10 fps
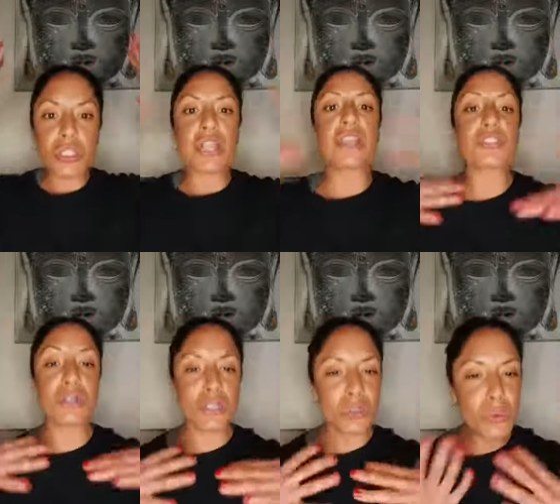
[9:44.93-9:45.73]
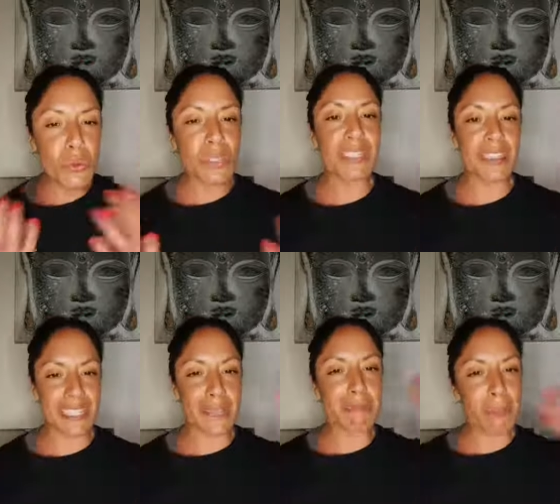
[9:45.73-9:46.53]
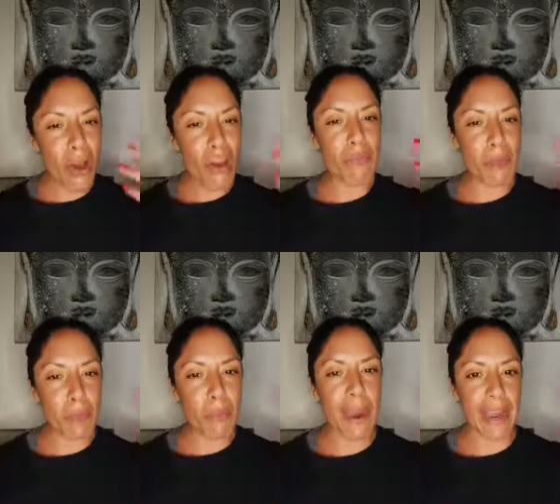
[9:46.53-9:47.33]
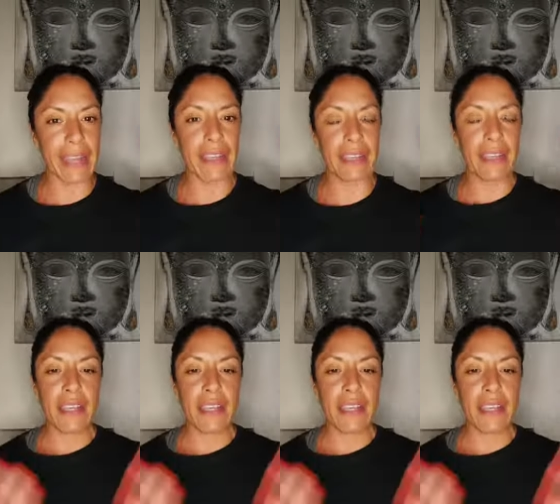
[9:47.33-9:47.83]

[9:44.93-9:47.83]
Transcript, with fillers: And I try and talk to this part of my brain.